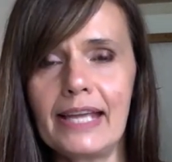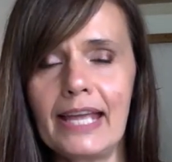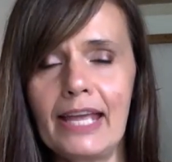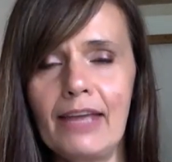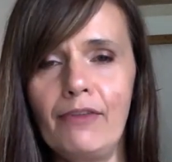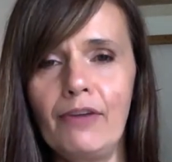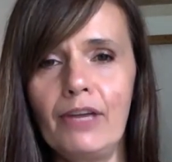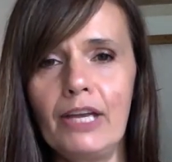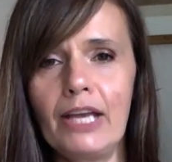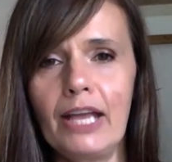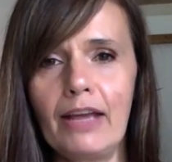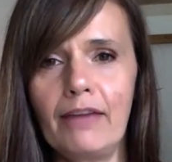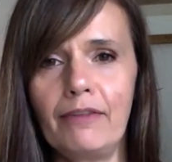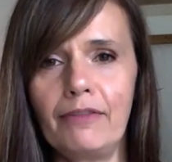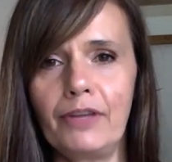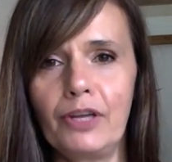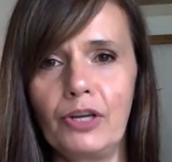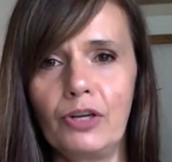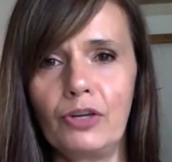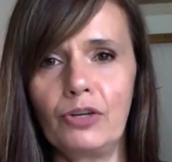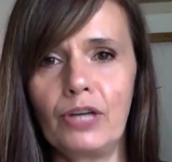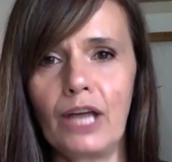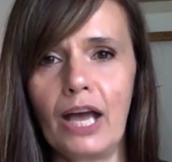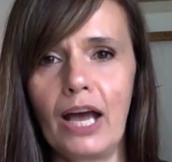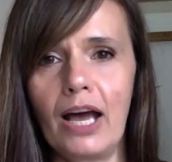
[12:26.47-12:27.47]
Even if
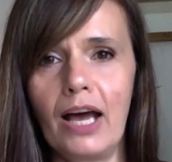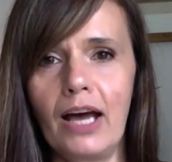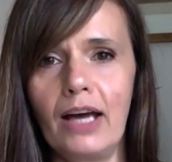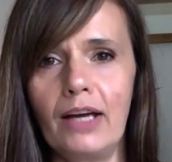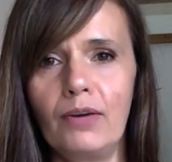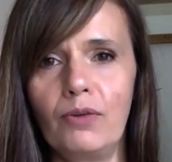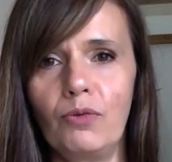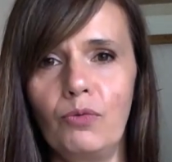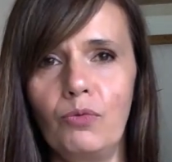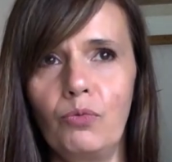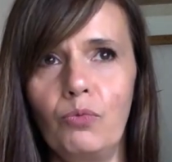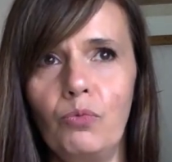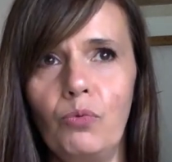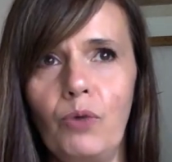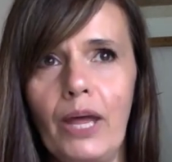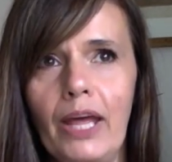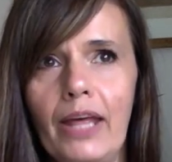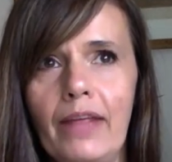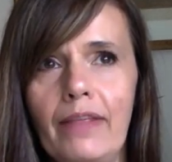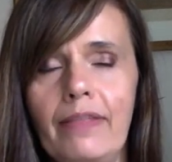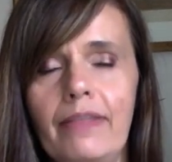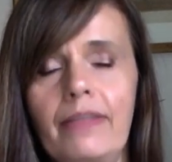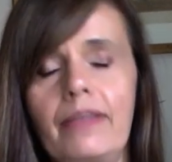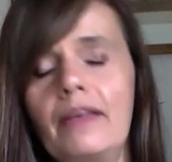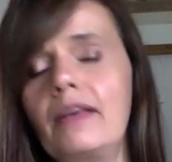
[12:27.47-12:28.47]
you're not
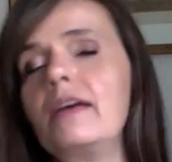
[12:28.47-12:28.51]
with